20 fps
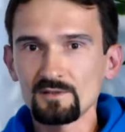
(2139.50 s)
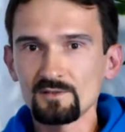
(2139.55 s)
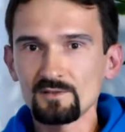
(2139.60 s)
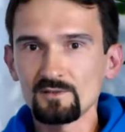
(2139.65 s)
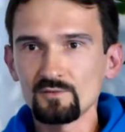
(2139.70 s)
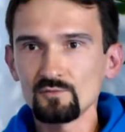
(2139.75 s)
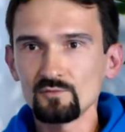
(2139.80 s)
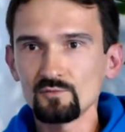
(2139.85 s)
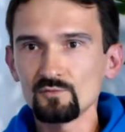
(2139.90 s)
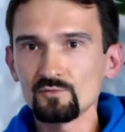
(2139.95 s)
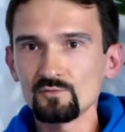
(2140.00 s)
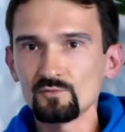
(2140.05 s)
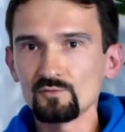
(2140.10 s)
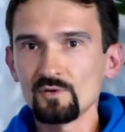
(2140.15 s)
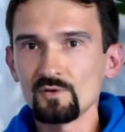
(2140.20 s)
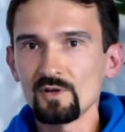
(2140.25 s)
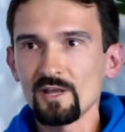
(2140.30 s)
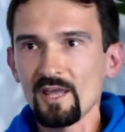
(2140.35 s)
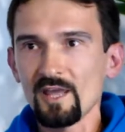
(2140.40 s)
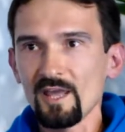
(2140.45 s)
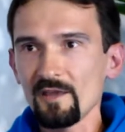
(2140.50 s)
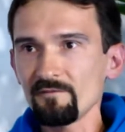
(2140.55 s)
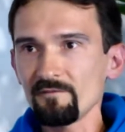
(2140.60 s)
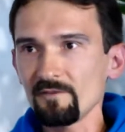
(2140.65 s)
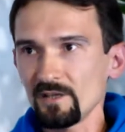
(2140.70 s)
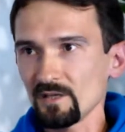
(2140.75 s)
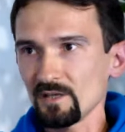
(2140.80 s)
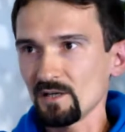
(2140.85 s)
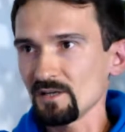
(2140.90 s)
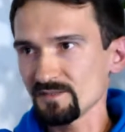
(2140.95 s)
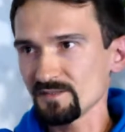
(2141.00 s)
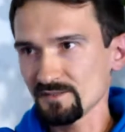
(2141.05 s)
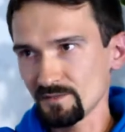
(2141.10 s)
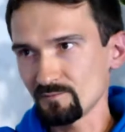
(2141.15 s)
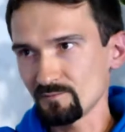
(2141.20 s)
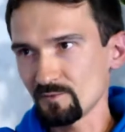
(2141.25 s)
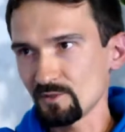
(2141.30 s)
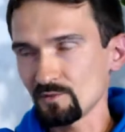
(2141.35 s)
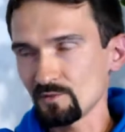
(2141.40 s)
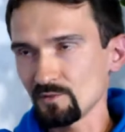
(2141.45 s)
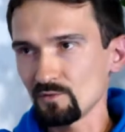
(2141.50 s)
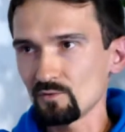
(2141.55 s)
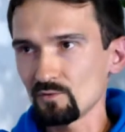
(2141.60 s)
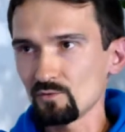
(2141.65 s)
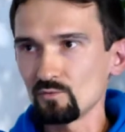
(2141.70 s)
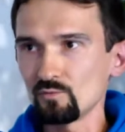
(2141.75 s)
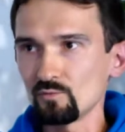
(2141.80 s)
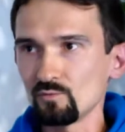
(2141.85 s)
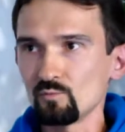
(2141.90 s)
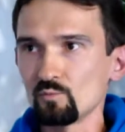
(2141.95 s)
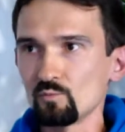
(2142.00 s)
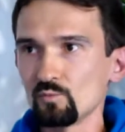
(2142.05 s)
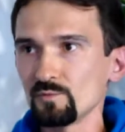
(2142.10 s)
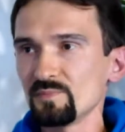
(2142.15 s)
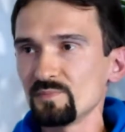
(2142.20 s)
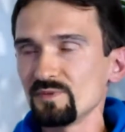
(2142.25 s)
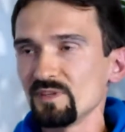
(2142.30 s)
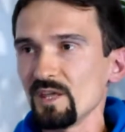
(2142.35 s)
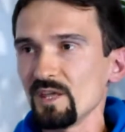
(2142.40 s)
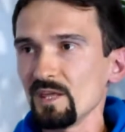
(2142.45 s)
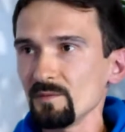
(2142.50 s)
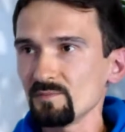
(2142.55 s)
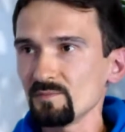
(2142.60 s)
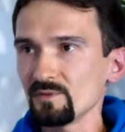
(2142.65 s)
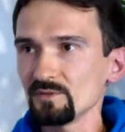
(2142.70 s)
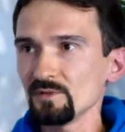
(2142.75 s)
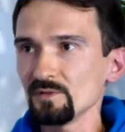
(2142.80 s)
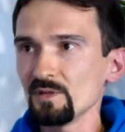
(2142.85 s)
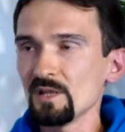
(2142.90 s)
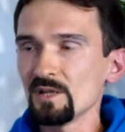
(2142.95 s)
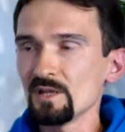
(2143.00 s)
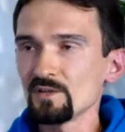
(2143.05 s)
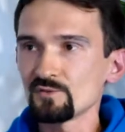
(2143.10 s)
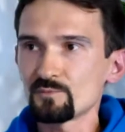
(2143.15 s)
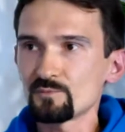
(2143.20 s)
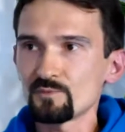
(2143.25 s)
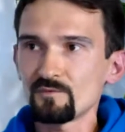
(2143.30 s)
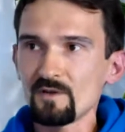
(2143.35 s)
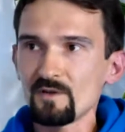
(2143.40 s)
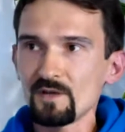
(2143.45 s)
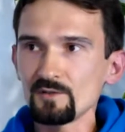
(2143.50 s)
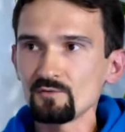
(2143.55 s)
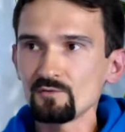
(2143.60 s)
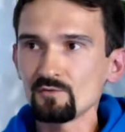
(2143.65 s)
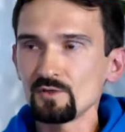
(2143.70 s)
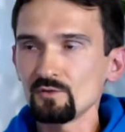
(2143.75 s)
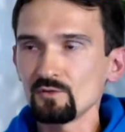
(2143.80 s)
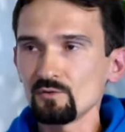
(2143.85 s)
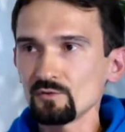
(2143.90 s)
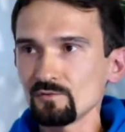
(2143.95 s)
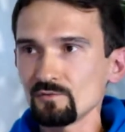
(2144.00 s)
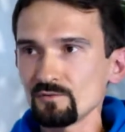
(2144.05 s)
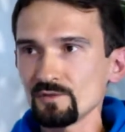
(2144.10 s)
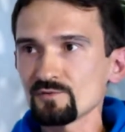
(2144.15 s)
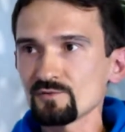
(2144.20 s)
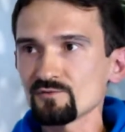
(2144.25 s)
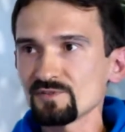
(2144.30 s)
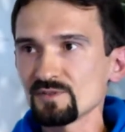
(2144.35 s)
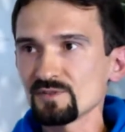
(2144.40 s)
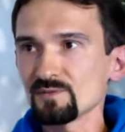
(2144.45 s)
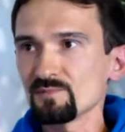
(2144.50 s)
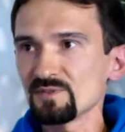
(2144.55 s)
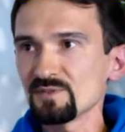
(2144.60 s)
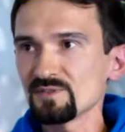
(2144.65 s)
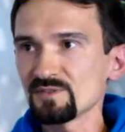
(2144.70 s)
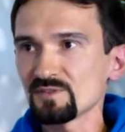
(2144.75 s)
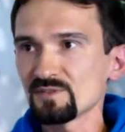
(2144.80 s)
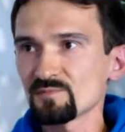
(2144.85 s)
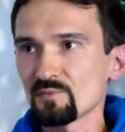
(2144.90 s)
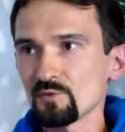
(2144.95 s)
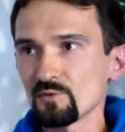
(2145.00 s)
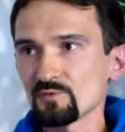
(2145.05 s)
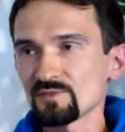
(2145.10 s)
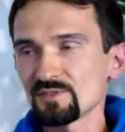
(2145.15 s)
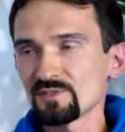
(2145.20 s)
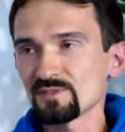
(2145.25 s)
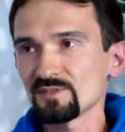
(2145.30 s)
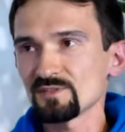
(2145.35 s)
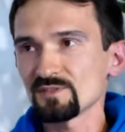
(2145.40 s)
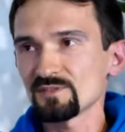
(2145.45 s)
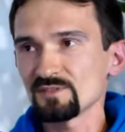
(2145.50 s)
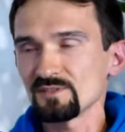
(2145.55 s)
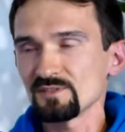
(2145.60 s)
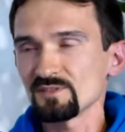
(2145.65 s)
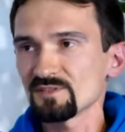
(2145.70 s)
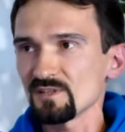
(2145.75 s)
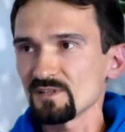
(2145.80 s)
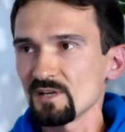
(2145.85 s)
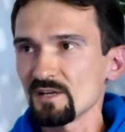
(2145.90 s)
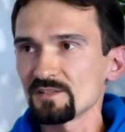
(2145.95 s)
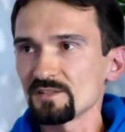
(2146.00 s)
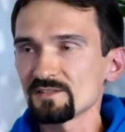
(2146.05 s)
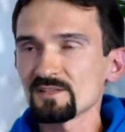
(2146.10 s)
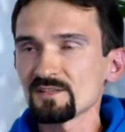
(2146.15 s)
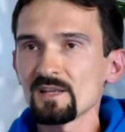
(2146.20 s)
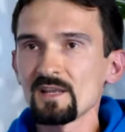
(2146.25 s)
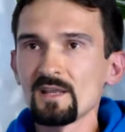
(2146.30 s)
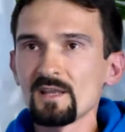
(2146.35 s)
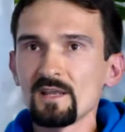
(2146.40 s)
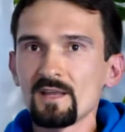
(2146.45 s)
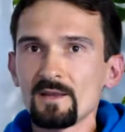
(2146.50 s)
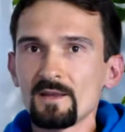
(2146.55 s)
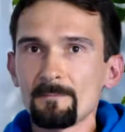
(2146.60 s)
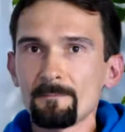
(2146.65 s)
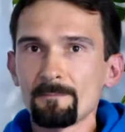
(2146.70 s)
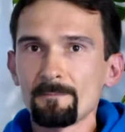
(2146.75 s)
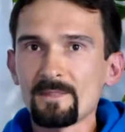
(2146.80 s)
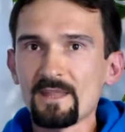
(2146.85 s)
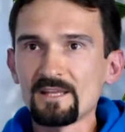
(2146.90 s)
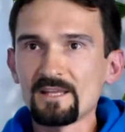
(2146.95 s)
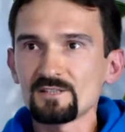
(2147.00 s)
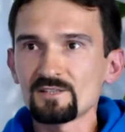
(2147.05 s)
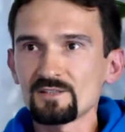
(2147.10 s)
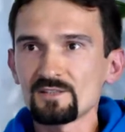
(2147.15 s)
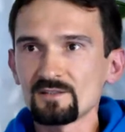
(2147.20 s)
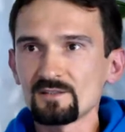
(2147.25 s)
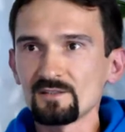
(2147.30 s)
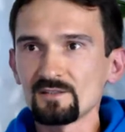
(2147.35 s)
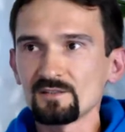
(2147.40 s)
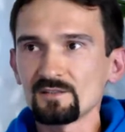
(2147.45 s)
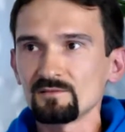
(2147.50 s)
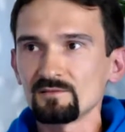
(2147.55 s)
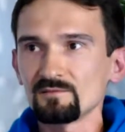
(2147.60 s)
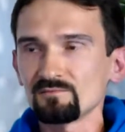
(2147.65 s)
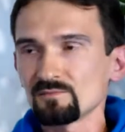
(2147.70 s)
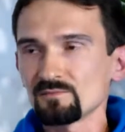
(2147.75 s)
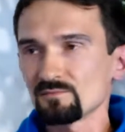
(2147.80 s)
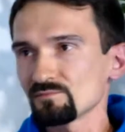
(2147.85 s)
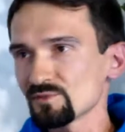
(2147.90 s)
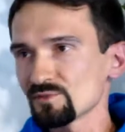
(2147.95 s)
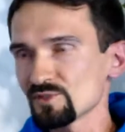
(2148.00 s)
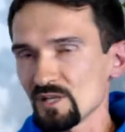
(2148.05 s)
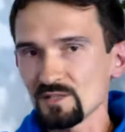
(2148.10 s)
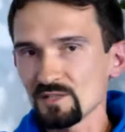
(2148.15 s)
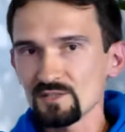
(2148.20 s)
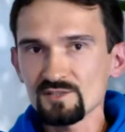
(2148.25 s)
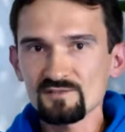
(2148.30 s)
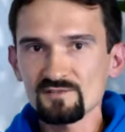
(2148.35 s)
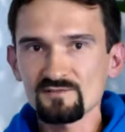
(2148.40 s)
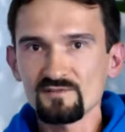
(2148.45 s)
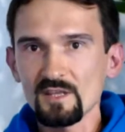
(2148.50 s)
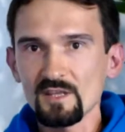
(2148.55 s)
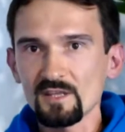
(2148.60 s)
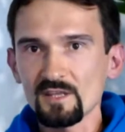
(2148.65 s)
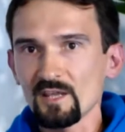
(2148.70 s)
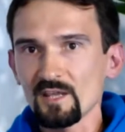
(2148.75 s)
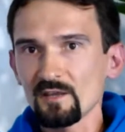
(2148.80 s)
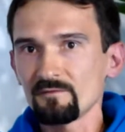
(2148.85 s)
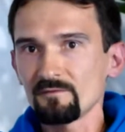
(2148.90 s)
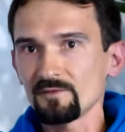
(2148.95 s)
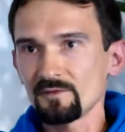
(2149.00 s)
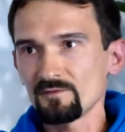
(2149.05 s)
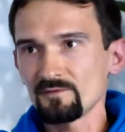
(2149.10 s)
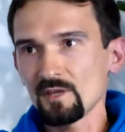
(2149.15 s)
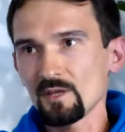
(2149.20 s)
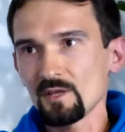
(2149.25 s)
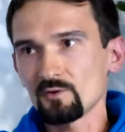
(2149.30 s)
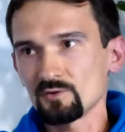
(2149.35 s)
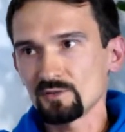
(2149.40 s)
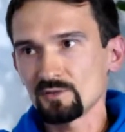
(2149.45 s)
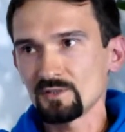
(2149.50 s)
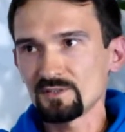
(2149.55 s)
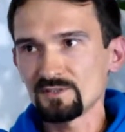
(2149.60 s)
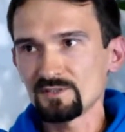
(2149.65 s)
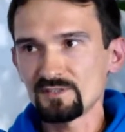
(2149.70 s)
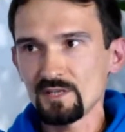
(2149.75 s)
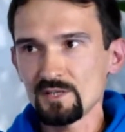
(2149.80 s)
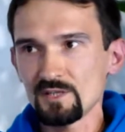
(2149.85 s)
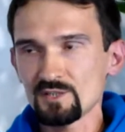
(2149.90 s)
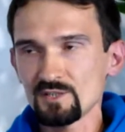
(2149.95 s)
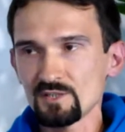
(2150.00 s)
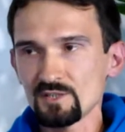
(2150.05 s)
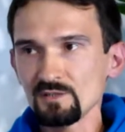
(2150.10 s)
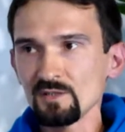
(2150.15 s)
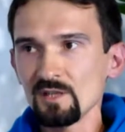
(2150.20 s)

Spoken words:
you have a customer who would be able to provide you a lot of interesting business processes, insights, and challenges they have in their organization,